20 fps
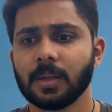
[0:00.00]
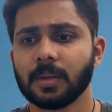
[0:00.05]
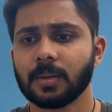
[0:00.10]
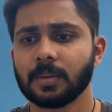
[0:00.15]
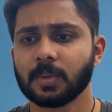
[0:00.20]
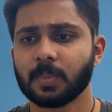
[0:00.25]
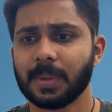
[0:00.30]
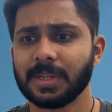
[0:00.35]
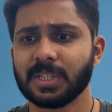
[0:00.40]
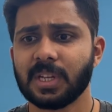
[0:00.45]

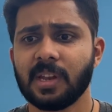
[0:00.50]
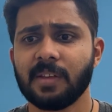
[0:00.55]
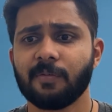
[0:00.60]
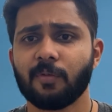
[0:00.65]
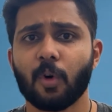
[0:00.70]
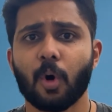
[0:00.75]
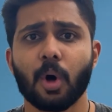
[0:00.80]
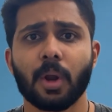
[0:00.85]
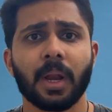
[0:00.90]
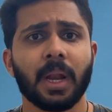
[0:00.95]
especially
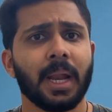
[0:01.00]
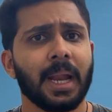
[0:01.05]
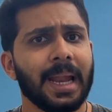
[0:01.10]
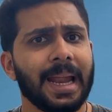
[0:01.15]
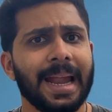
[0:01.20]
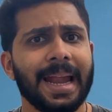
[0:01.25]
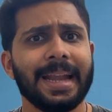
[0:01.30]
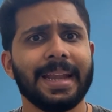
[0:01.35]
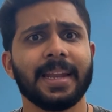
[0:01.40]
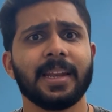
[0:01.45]
for
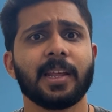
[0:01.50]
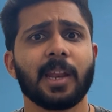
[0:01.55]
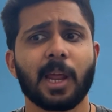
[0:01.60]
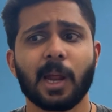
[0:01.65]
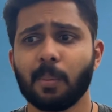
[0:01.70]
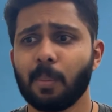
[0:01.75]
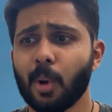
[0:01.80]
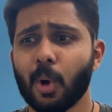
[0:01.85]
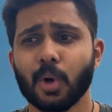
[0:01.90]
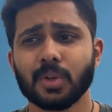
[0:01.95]
Indian
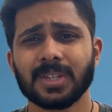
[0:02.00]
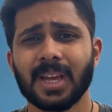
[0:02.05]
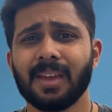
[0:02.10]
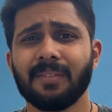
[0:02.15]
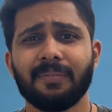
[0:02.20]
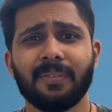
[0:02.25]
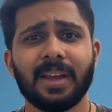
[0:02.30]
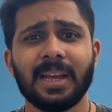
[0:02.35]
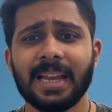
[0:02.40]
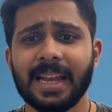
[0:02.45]
cricket, because I
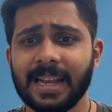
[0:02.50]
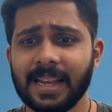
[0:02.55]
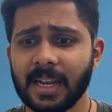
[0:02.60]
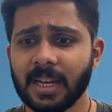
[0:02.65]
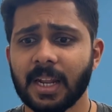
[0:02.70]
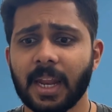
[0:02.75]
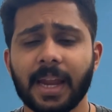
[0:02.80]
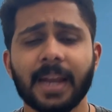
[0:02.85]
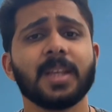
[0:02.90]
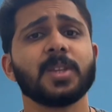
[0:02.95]
feel Indian
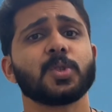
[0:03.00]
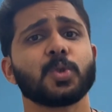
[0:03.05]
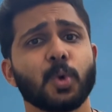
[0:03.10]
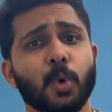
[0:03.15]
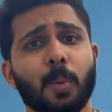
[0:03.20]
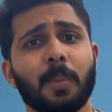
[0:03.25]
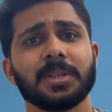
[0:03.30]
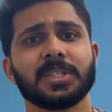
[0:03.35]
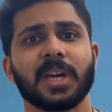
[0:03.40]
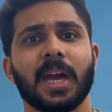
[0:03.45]
cricket is too
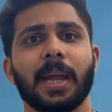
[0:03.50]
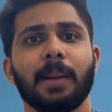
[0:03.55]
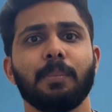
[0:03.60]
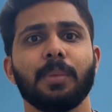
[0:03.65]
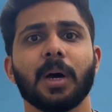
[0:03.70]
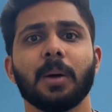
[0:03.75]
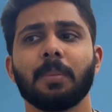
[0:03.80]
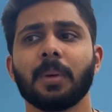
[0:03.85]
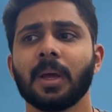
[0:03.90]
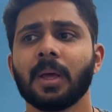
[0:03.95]
much hyped
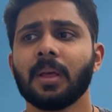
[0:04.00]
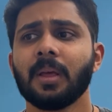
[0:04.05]
up.